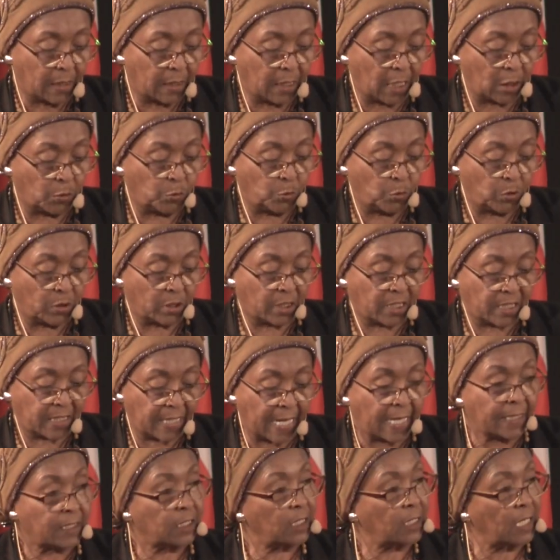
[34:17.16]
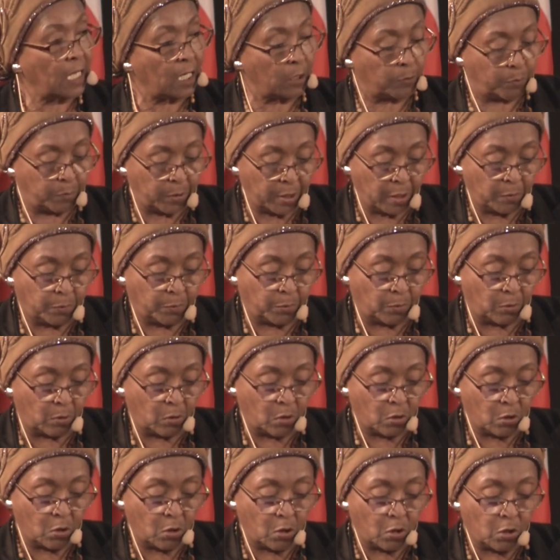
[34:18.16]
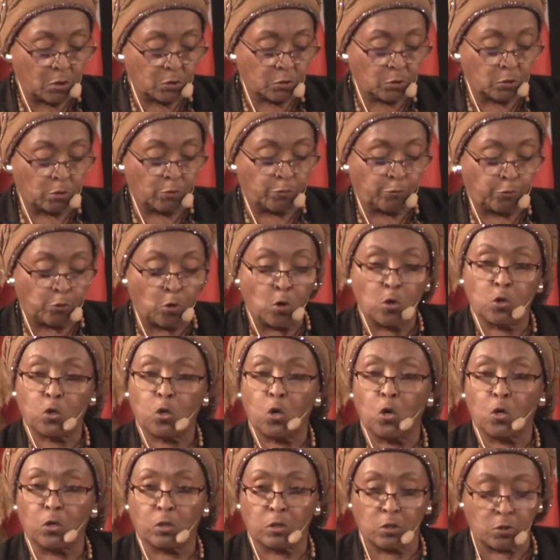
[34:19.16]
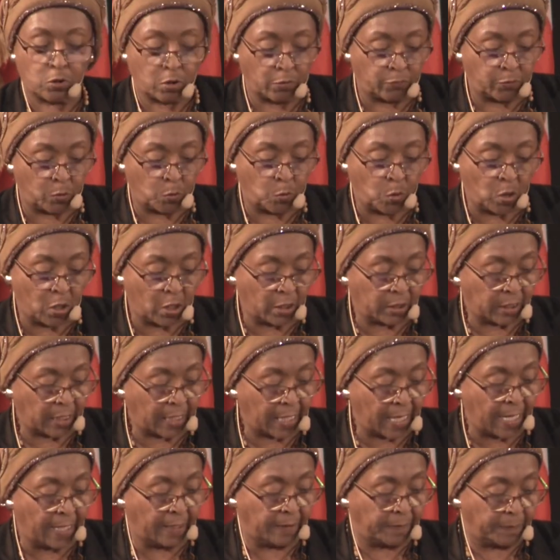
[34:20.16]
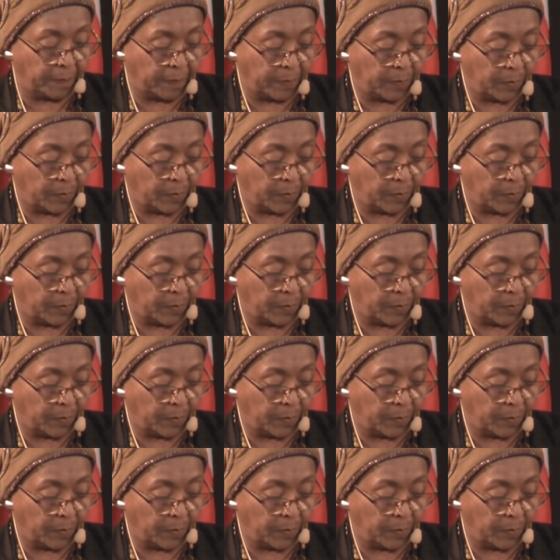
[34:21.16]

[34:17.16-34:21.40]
that would scatter our people to the four corners of the world again.